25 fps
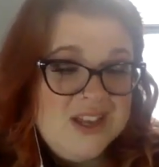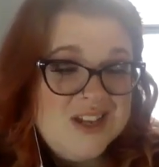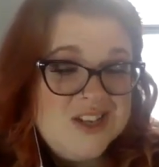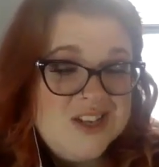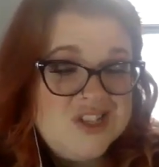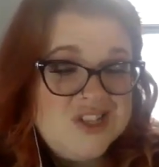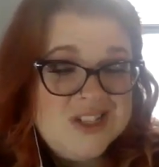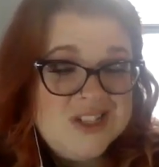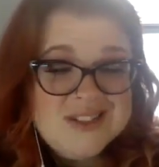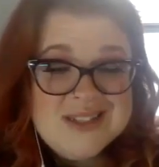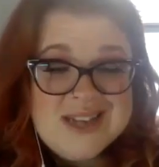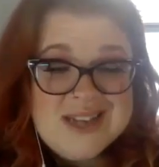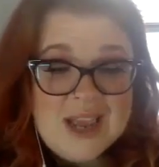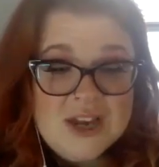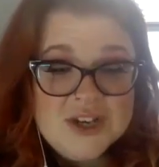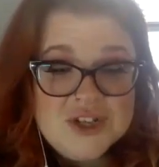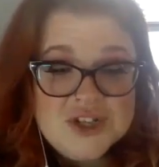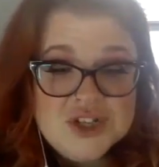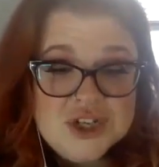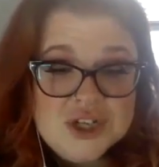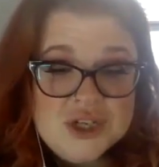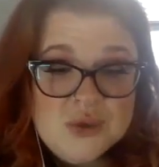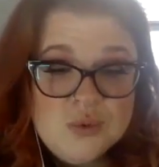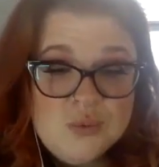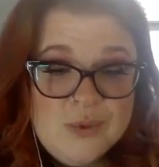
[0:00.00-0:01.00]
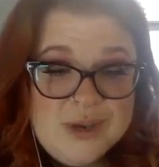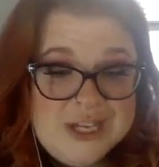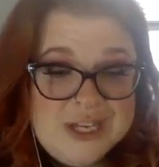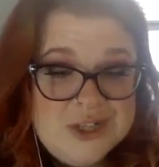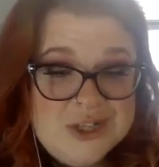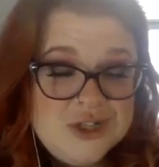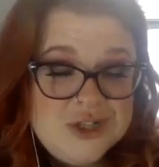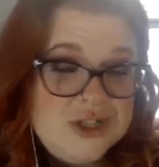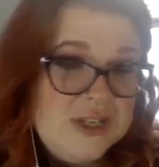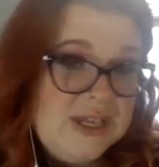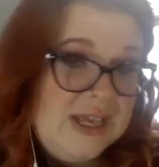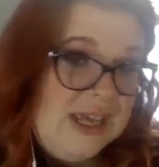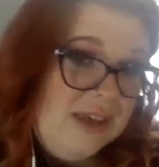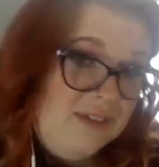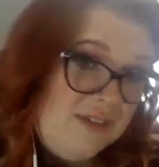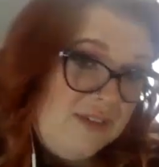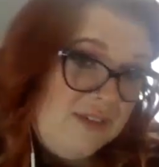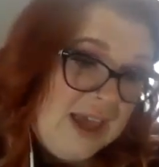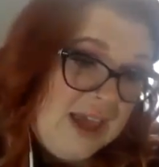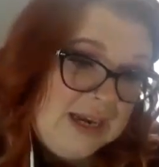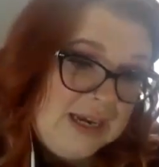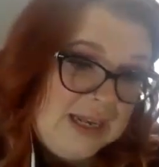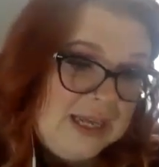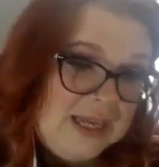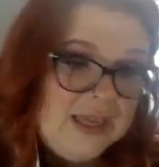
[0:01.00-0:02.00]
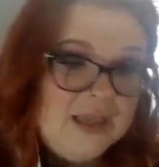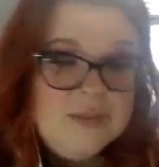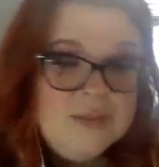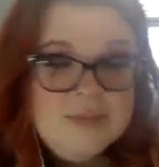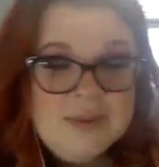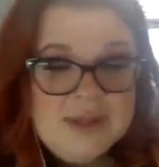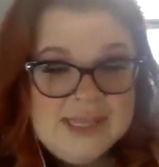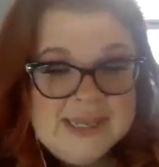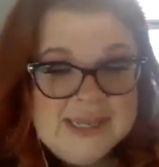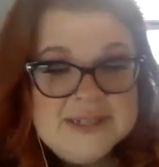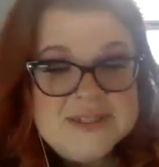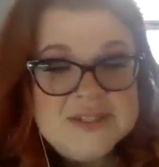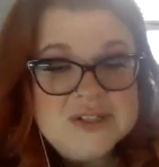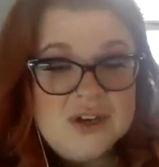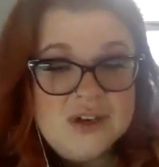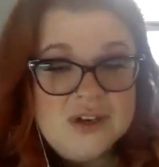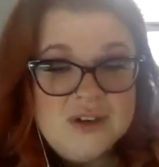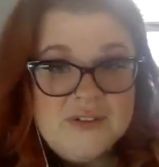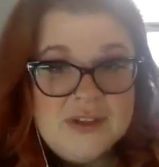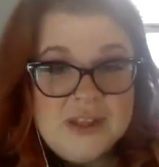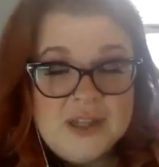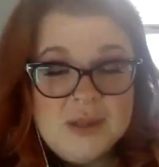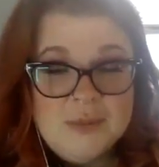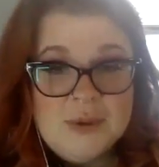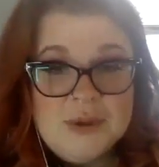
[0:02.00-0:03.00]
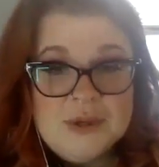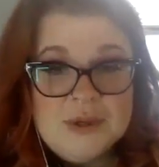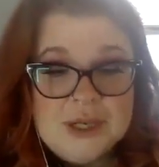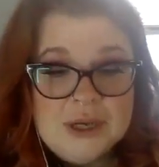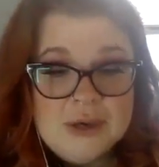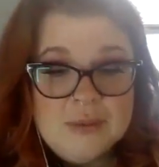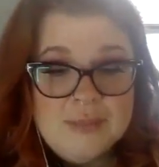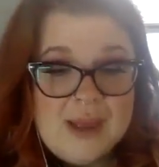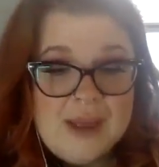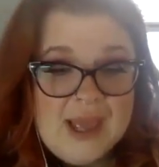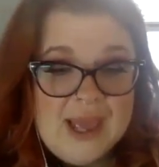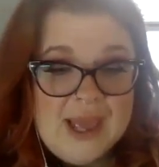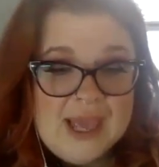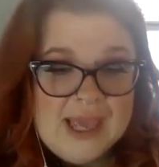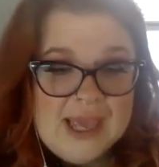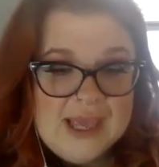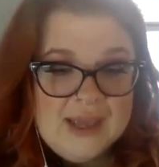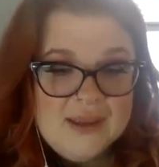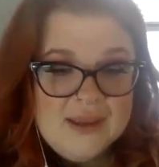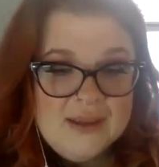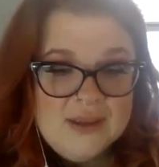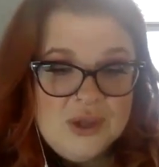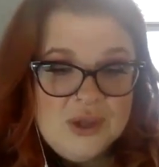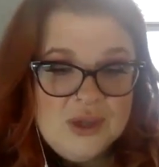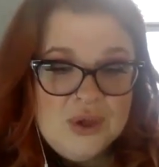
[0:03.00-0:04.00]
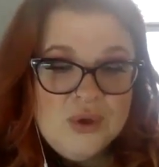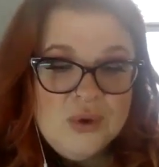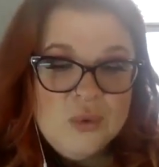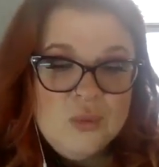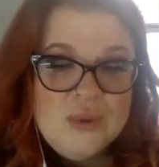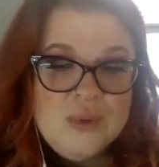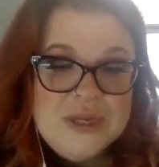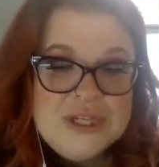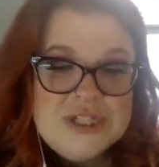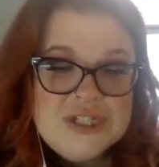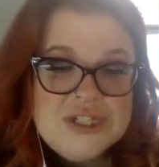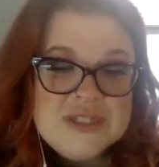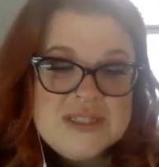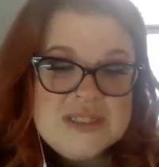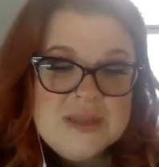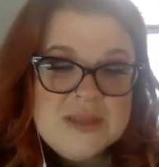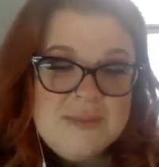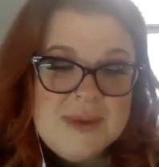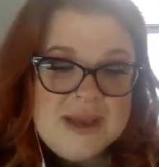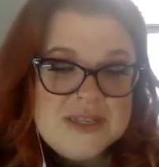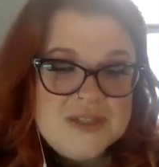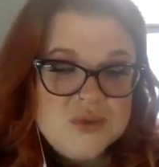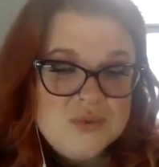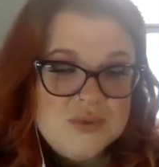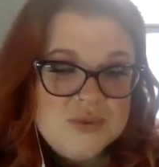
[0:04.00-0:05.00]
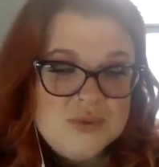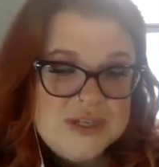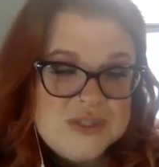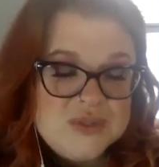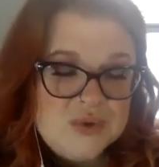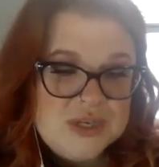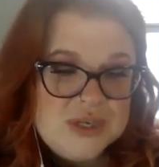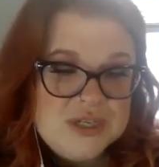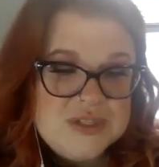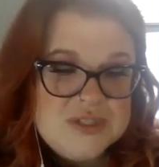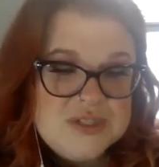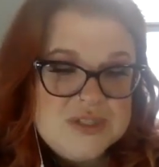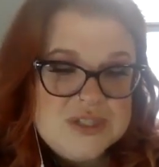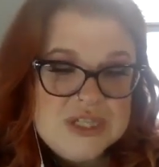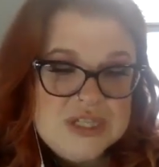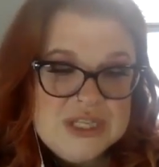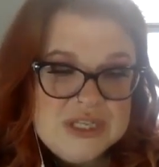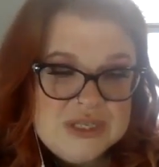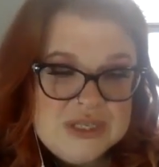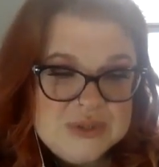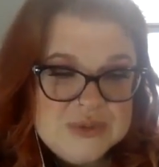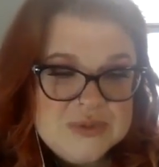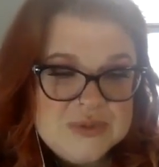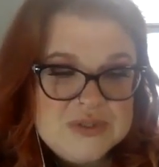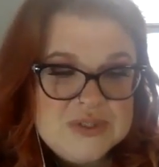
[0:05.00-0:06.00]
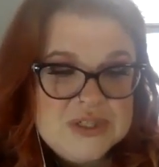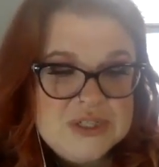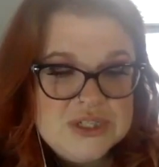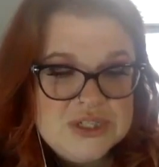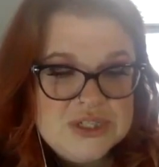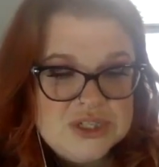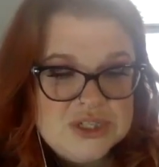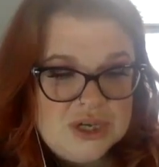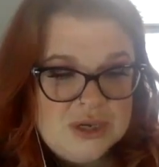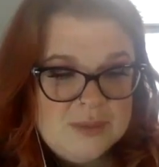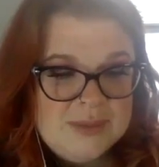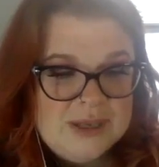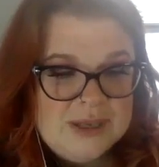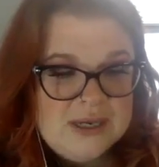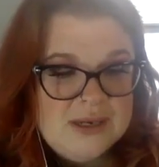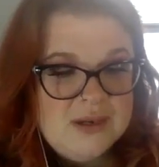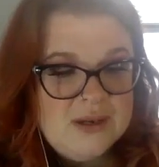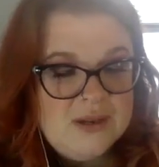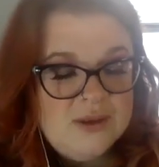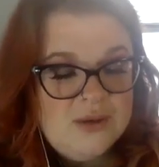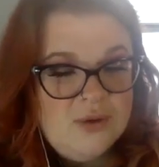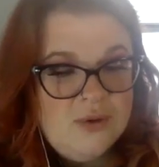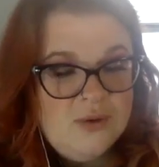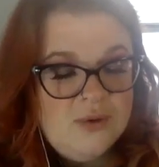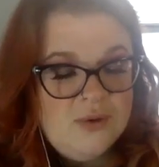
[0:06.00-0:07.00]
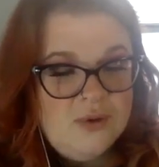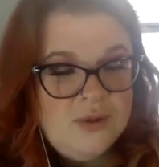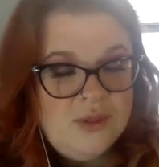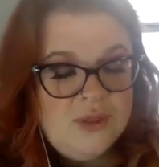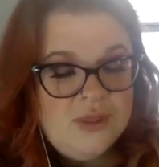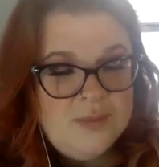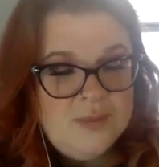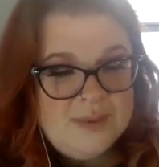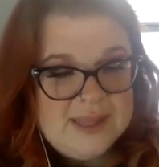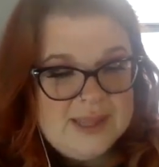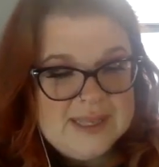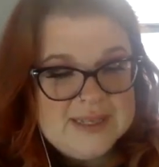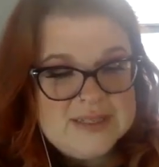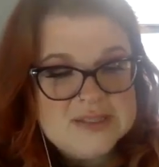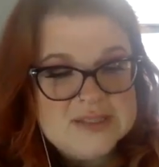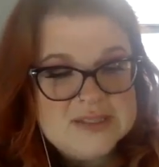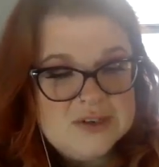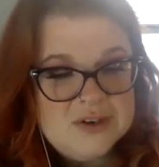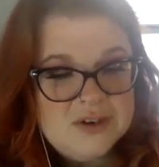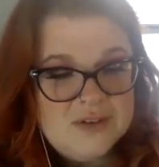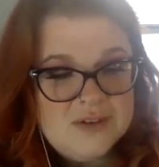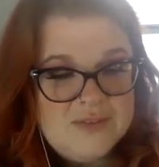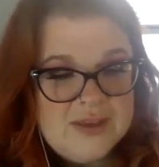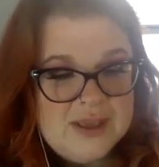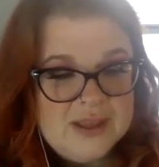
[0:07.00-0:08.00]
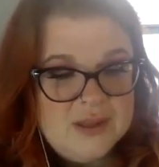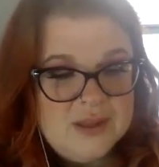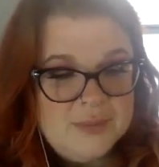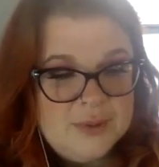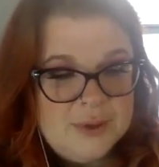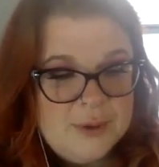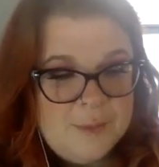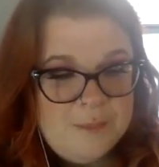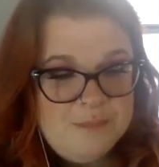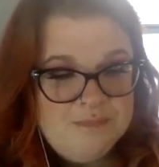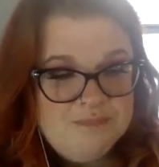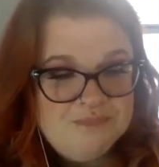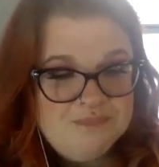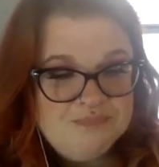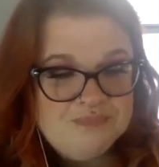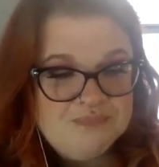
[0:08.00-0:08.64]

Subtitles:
She's not sure which, if any, plans are available nearby. Which is the best resource to use to determine the plans that are available?